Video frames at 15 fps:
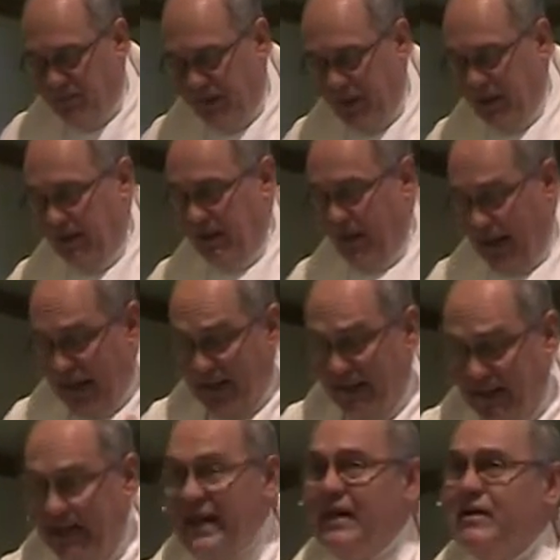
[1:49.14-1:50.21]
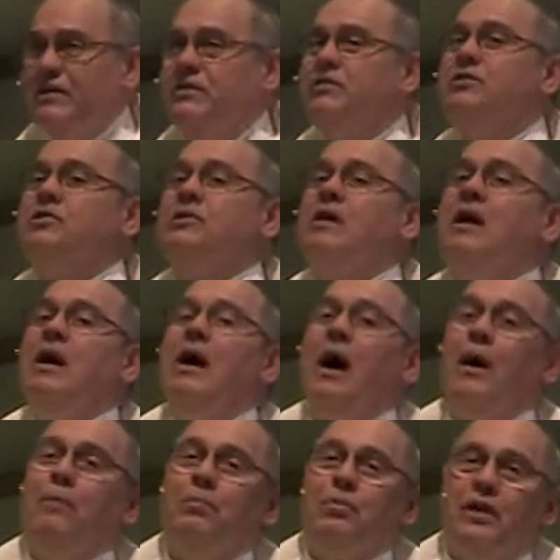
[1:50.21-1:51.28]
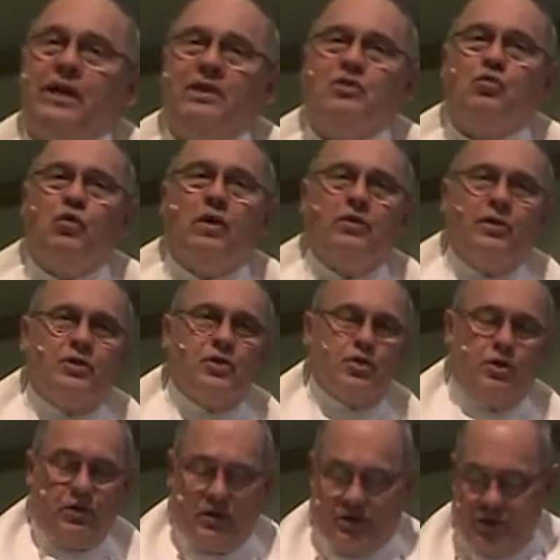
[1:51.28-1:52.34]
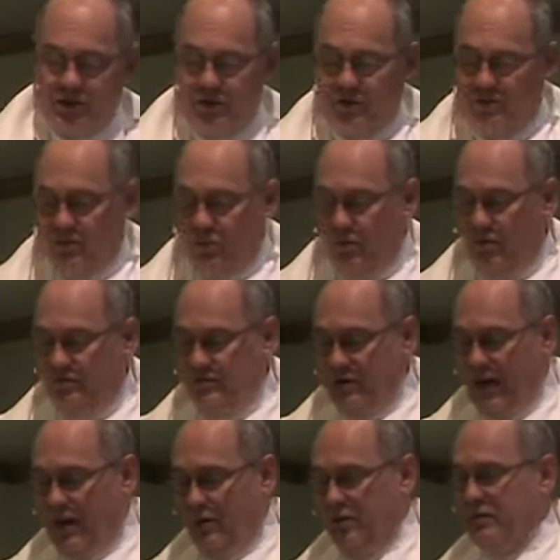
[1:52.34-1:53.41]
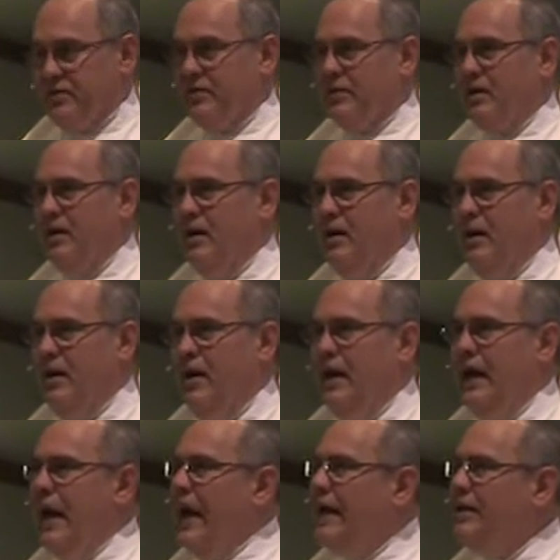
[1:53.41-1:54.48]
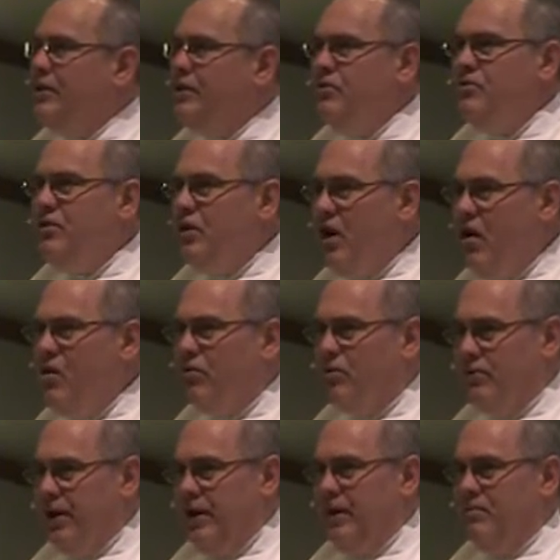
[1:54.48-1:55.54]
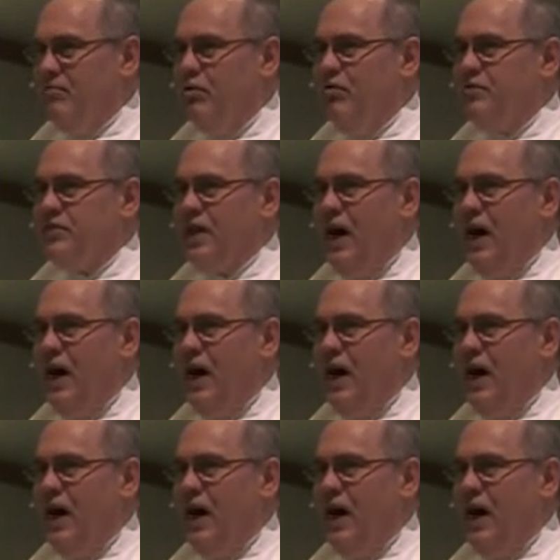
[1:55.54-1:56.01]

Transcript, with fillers: be and is a place where the church moves out. And you know that it moves